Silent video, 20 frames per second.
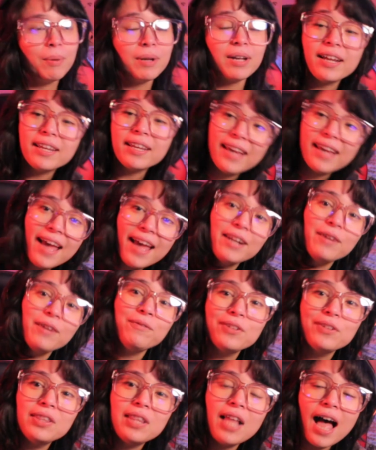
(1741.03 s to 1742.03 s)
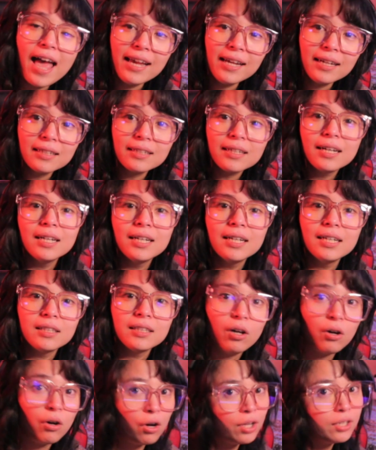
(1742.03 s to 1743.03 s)
again, if you like the
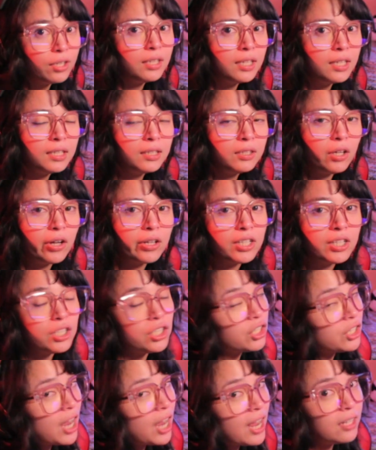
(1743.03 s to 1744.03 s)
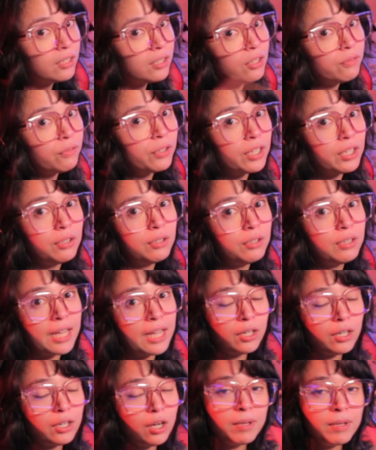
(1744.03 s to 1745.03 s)
content on this channel, don't forget to like,
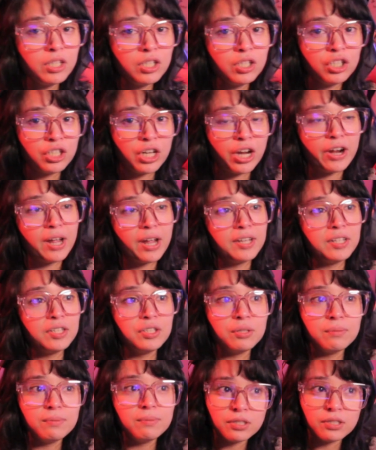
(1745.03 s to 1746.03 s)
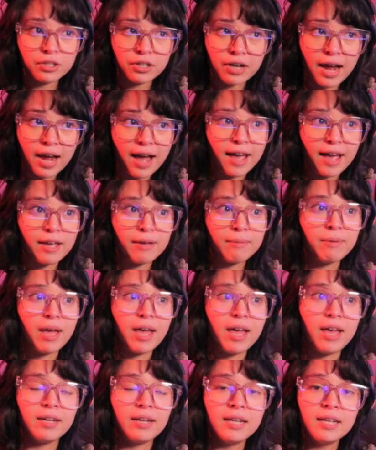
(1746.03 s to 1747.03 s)
comment, share, and subscribe,
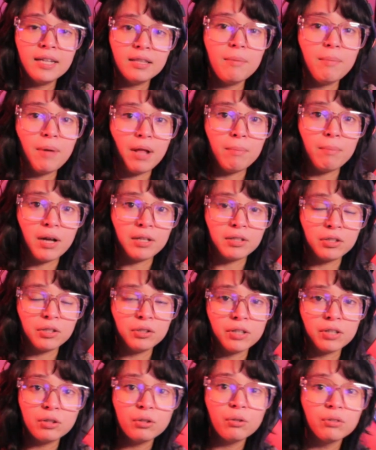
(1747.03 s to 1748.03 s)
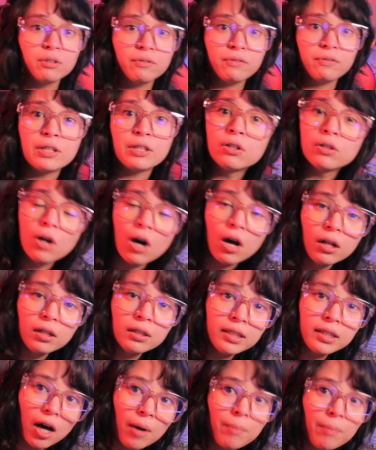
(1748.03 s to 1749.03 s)
and hit the bell button to get notified on all
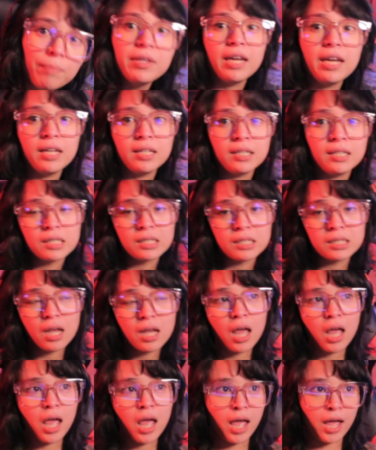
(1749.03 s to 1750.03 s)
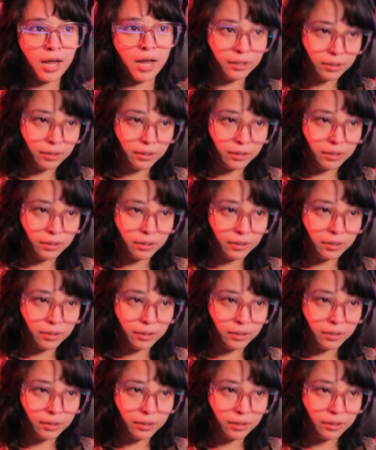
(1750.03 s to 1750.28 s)
the updates. And,